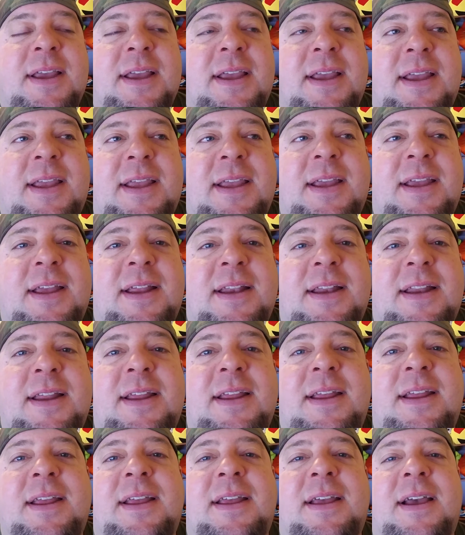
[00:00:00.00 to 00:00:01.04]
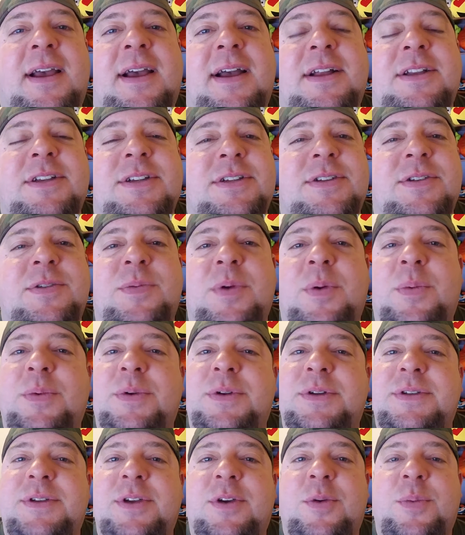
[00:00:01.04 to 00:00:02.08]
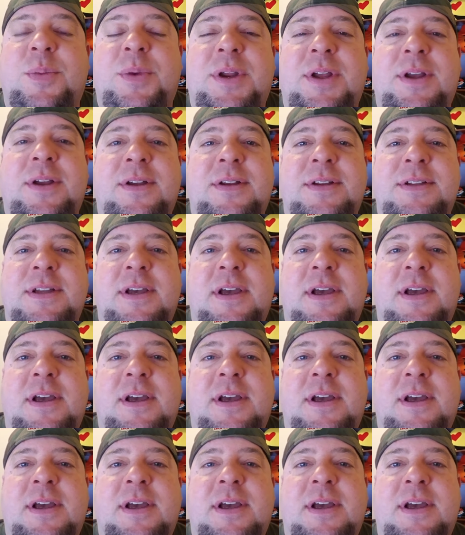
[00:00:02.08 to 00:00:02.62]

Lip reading: and I just remember so many good